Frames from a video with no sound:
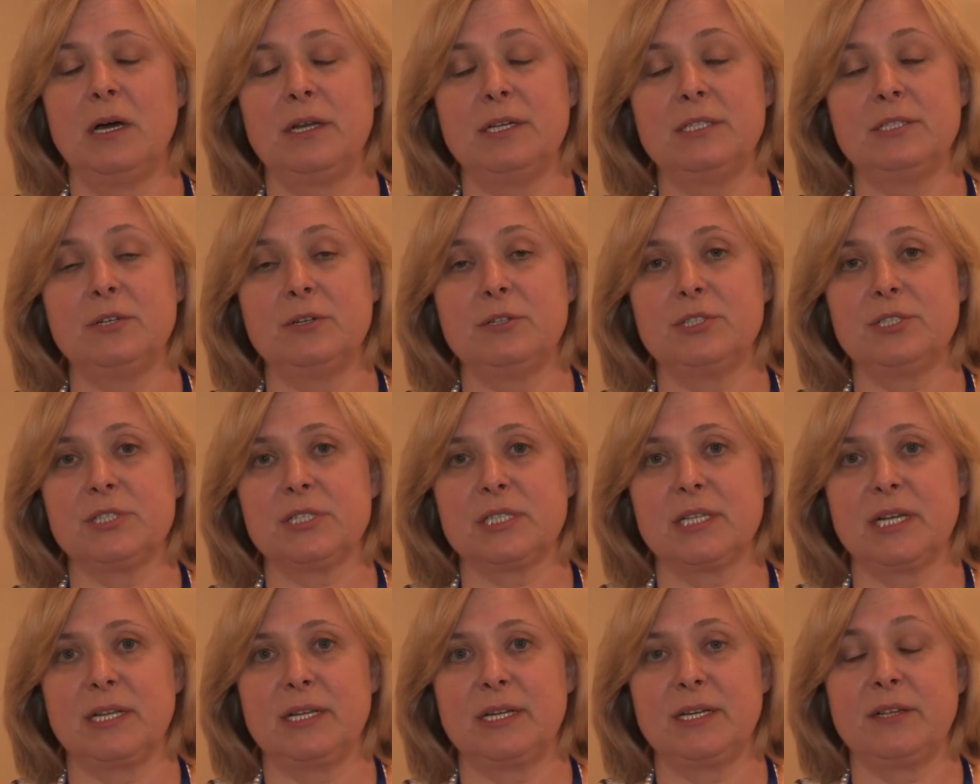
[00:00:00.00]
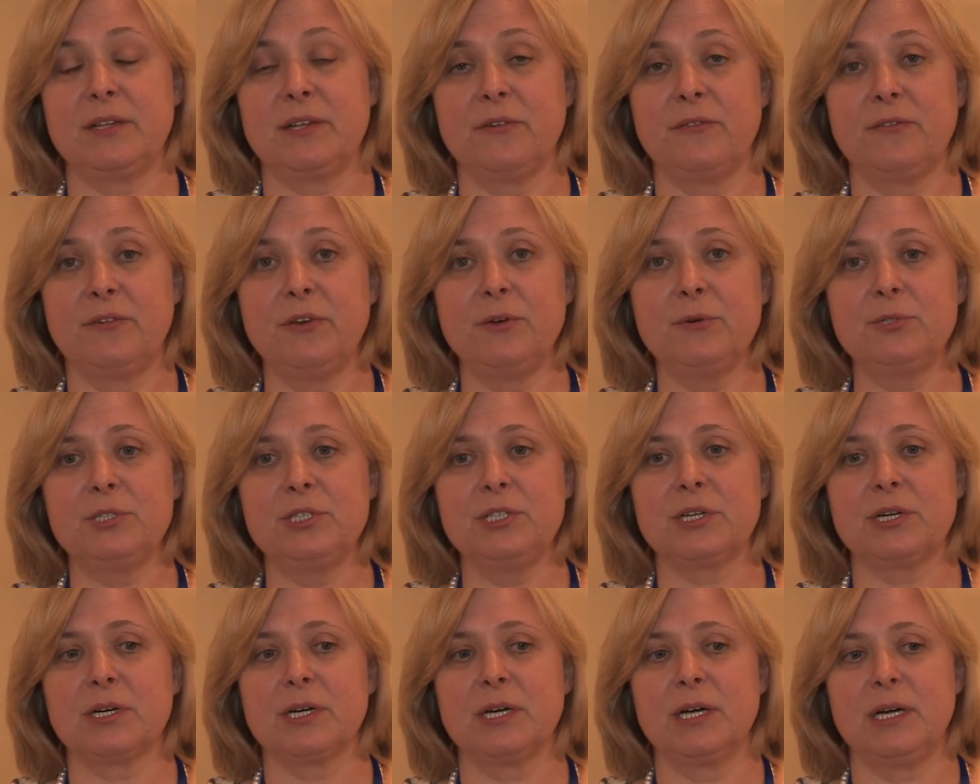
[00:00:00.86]
research study in the
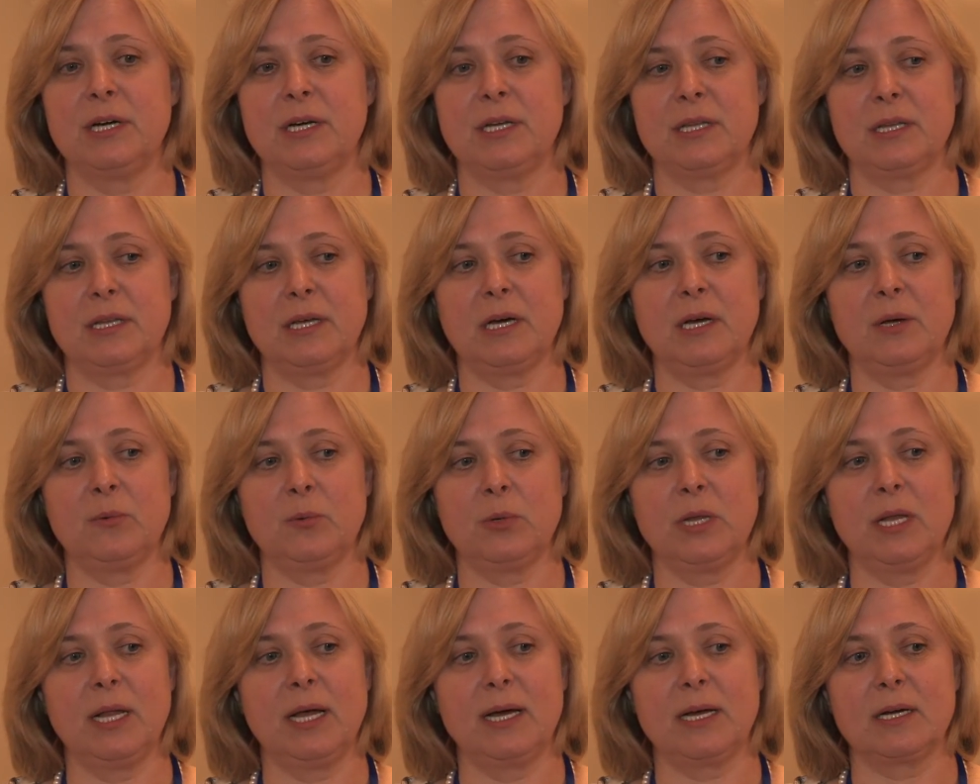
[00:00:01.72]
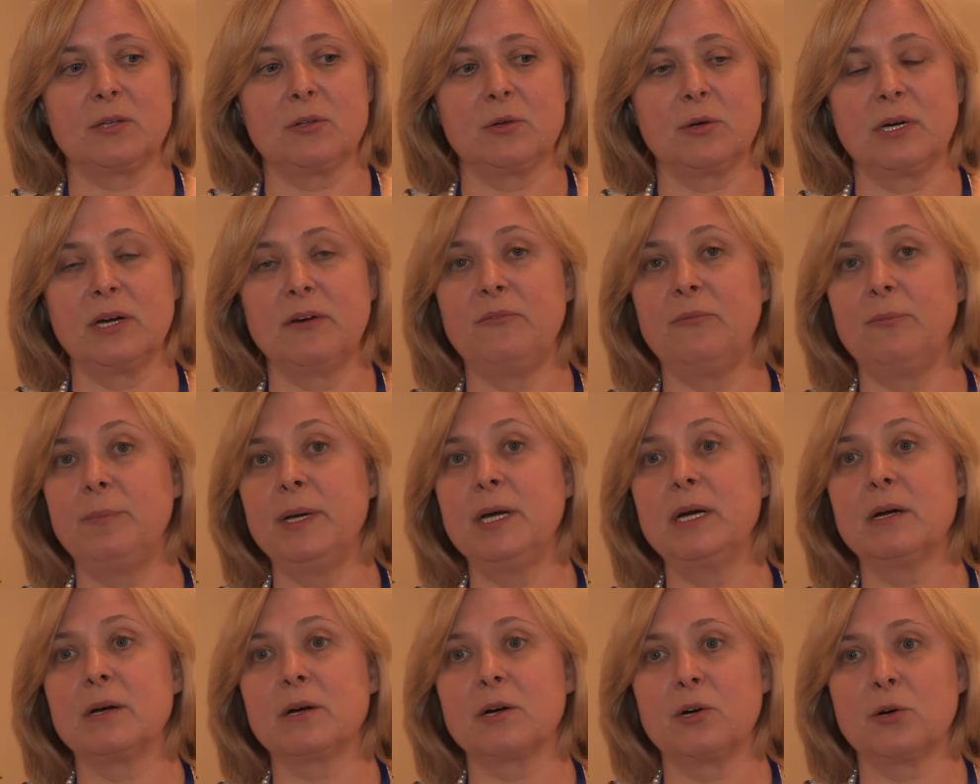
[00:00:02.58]
future and I would like to have
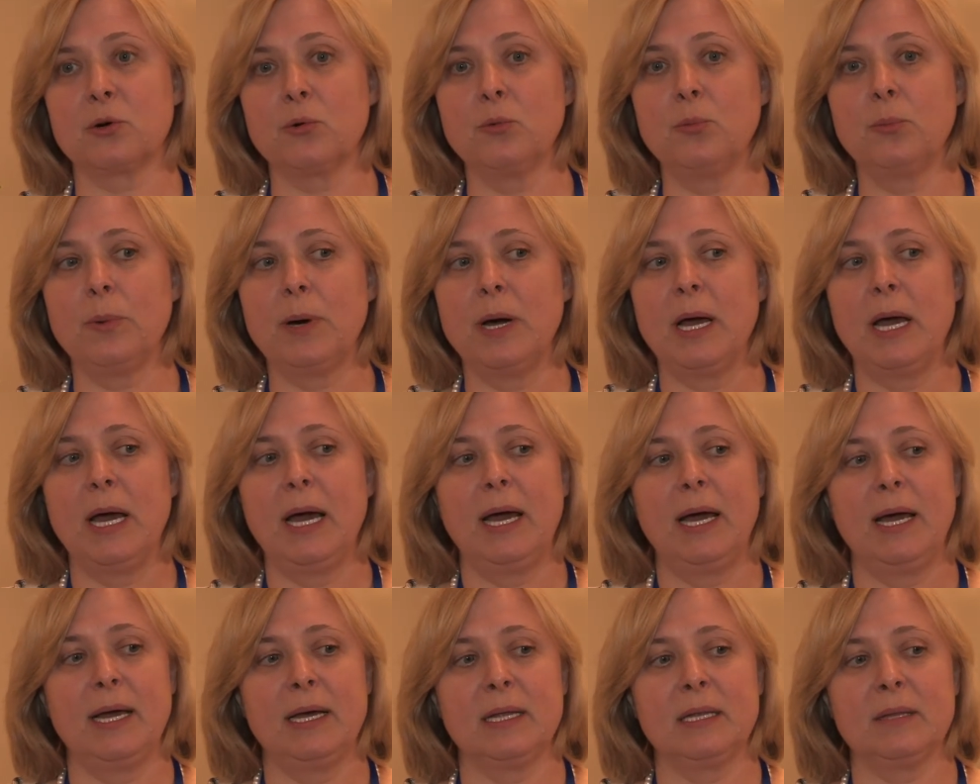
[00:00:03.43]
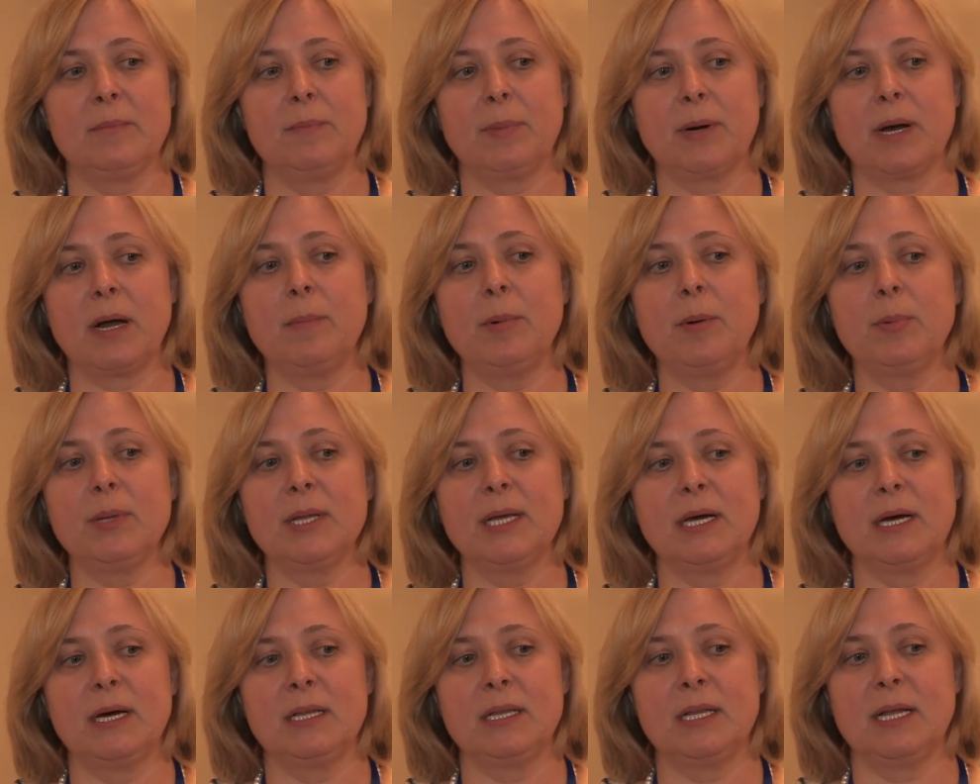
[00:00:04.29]
bigger group and
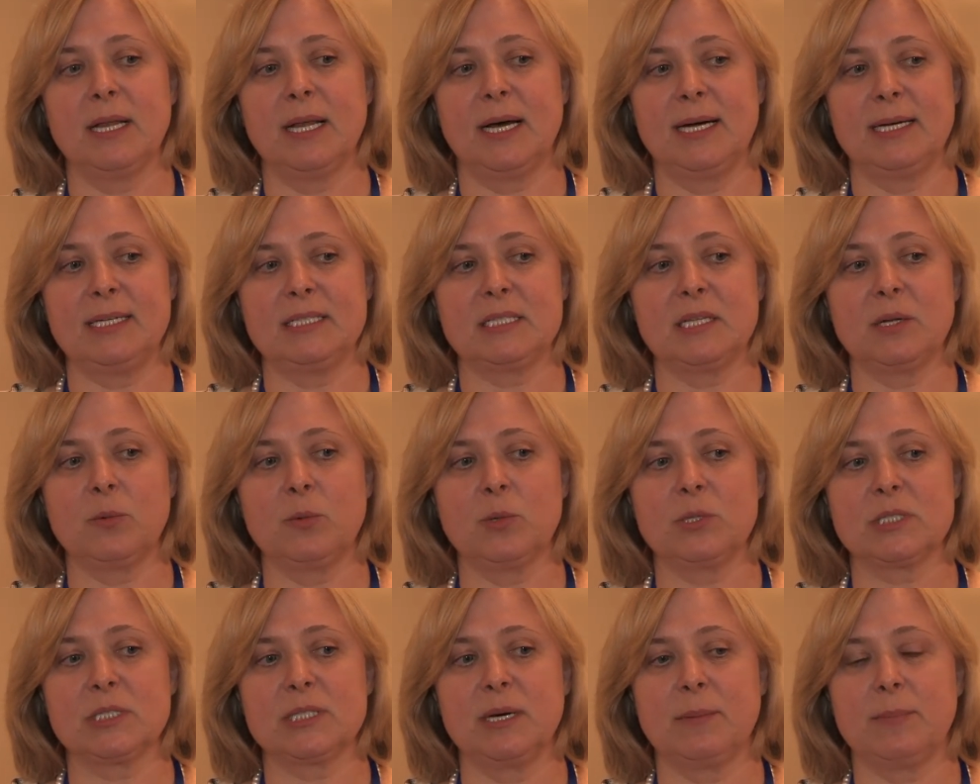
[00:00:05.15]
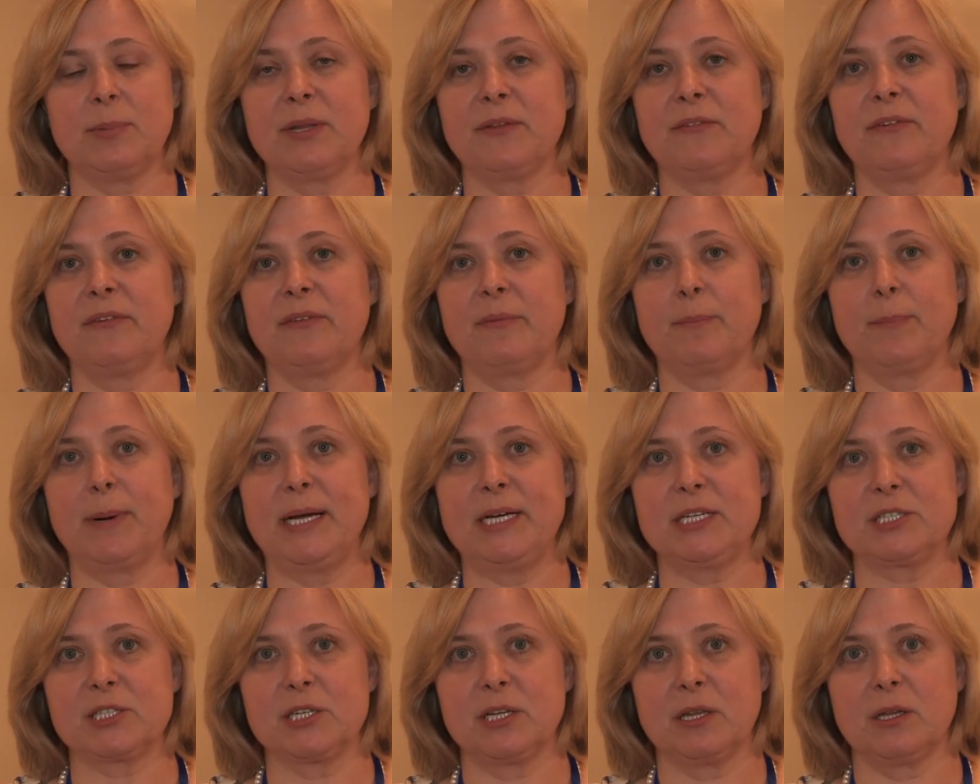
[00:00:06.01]
probably analyze what's happened with
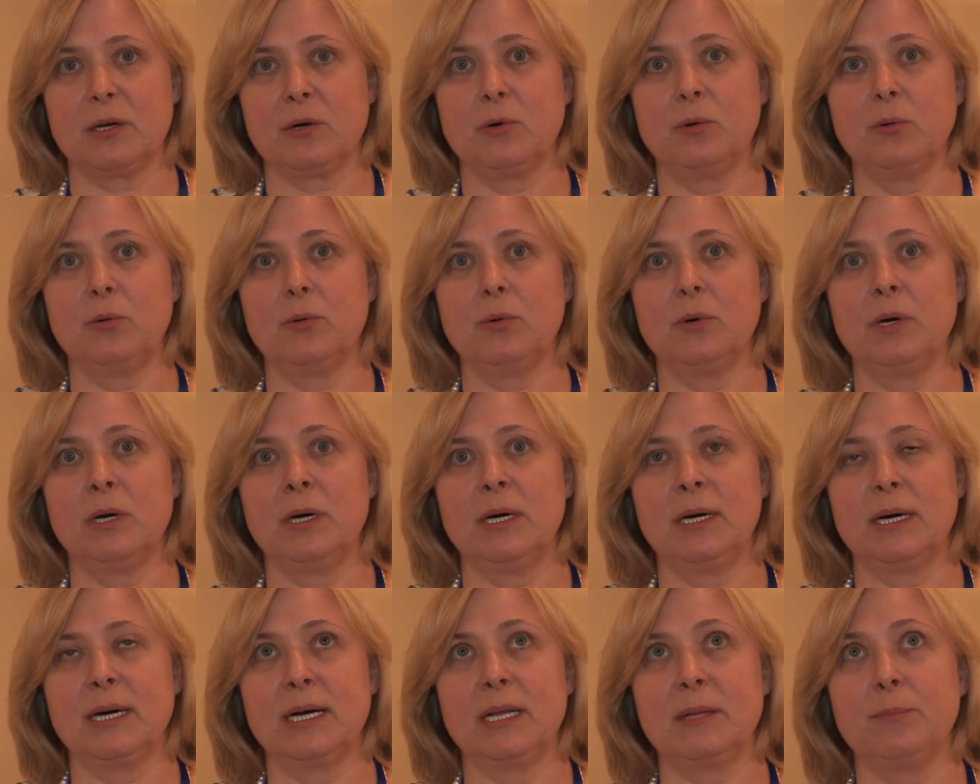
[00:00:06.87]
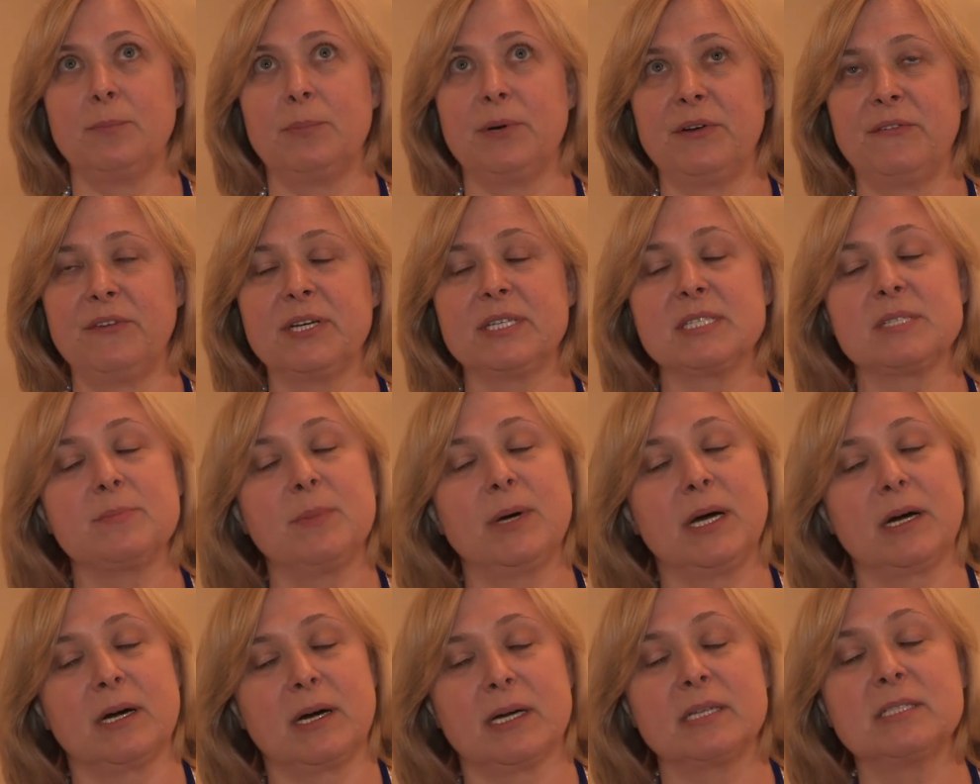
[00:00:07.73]
patient who uh, had previous
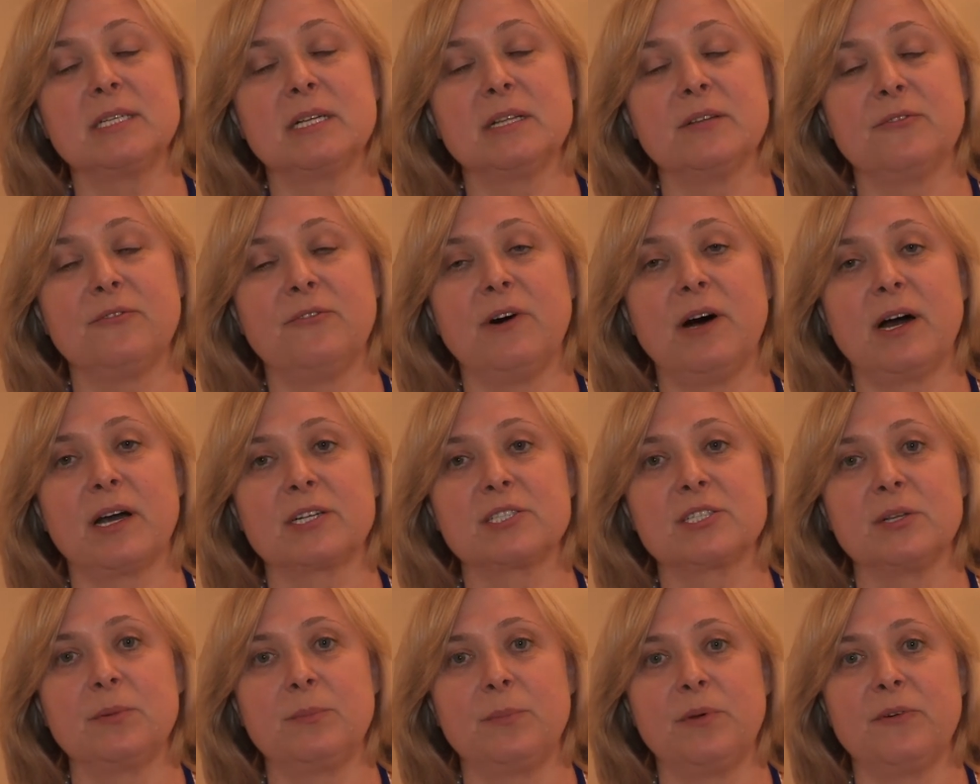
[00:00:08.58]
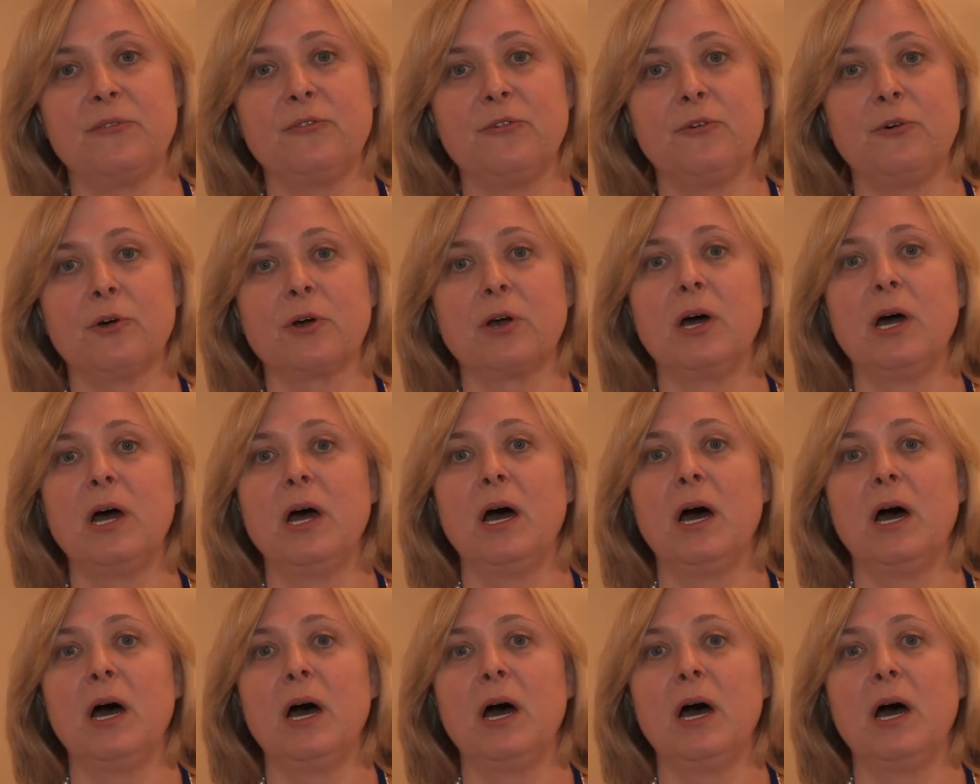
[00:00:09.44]
myocardial infarction before